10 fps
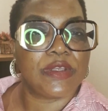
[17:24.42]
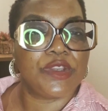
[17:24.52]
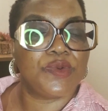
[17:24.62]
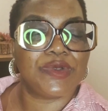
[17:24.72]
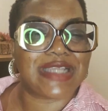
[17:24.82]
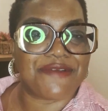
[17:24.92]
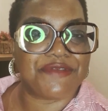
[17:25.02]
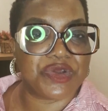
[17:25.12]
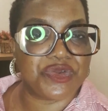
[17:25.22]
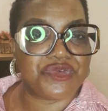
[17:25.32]
you won't have
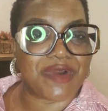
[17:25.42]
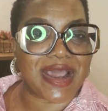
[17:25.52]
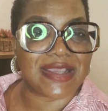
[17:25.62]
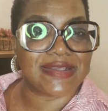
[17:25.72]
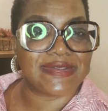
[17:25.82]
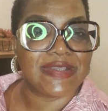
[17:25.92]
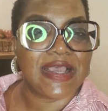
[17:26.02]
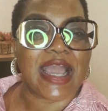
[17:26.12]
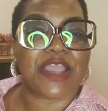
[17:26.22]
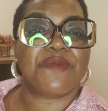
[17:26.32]
a good rise,
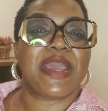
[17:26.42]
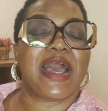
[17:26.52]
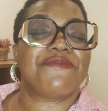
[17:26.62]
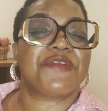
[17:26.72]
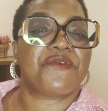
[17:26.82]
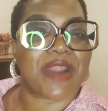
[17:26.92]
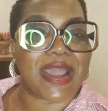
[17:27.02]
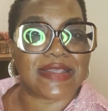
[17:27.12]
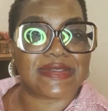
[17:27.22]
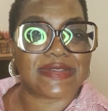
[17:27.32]
and you may have a
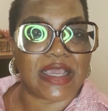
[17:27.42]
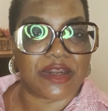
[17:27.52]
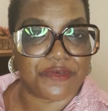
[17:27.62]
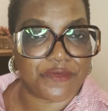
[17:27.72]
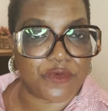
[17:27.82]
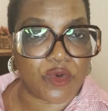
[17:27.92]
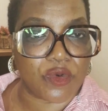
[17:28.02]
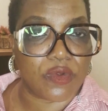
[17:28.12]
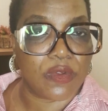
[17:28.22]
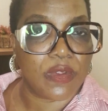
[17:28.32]
rise and a
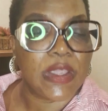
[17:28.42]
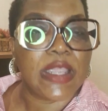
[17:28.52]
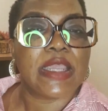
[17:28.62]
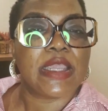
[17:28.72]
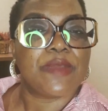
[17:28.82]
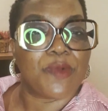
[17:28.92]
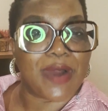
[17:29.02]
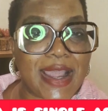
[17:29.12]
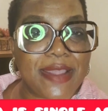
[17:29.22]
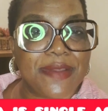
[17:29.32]
fall.
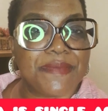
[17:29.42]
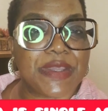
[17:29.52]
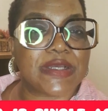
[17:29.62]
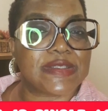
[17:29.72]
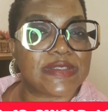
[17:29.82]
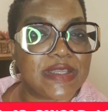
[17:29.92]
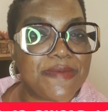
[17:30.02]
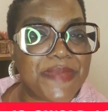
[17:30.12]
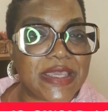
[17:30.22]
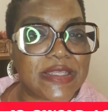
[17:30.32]
Why? Because
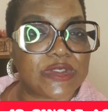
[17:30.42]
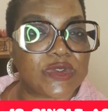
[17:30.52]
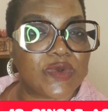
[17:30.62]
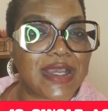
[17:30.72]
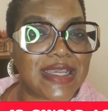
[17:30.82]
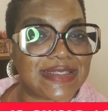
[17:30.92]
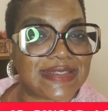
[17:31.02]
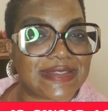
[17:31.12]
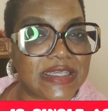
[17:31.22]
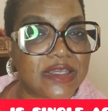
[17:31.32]
baking soda is
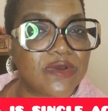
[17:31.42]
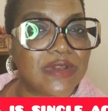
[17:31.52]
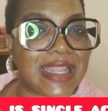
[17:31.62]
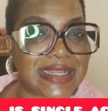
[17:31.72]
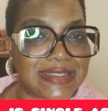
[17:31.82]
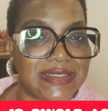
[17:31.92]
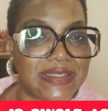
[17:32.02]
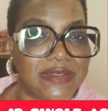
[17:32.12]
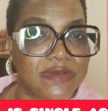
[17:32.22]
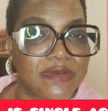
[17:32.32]
single
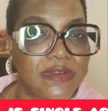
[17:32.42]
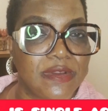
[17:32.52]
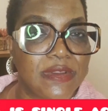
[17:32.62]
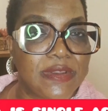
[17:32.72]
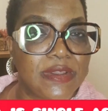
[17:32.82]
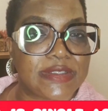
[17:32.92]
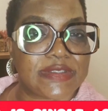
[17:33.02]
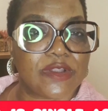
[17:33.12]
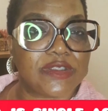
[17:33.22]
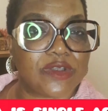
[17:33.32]
acting.
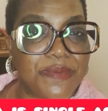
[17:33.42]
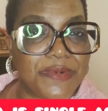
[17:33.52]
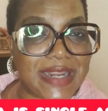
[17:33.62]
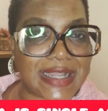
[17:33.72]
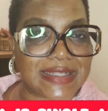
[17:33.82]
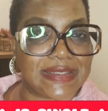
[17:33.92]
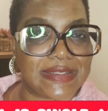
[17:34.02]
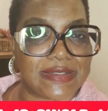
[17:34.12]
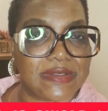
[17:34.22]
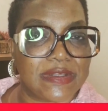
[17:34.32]
It's not double acting.